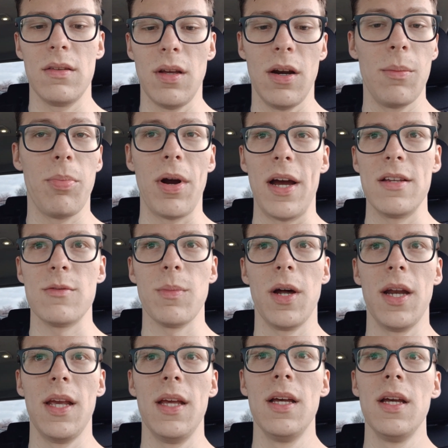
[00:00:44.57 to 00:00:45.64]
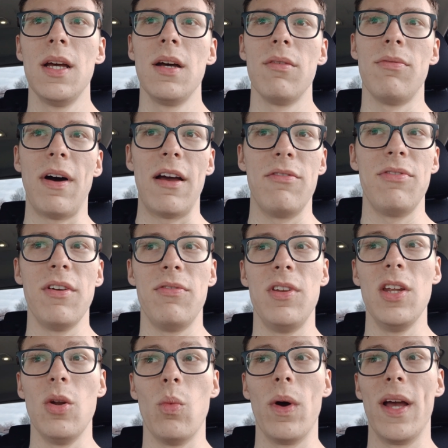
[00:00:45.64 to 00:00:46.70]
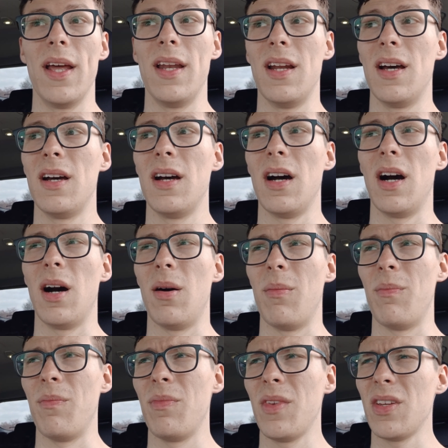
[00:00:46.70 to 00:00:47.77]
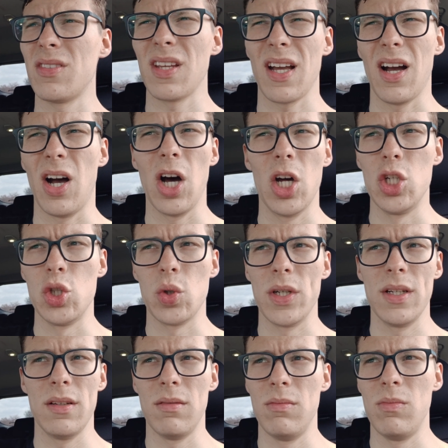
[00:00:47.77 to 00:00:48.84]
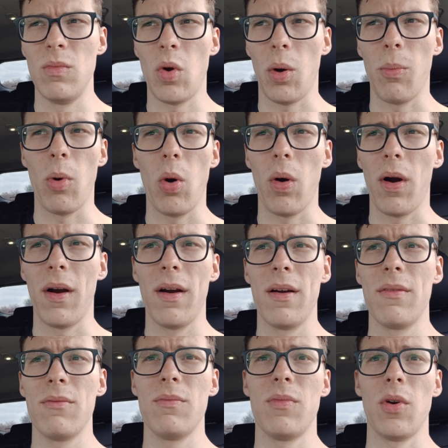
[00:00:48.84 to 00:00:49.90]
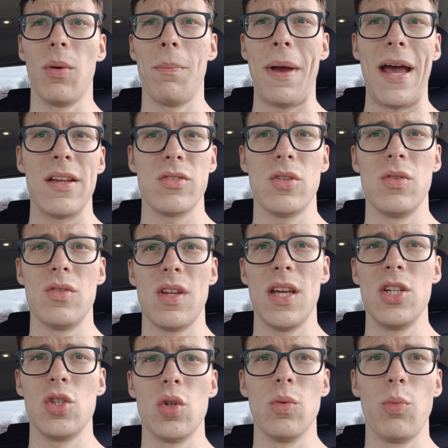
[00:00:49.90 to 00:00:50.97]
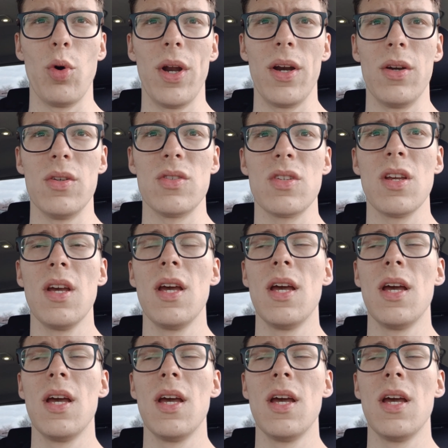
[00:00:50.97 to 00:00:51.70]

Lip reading: Ton of prize money, $550 to win. I think it's like 100 or more for Masters age group winners.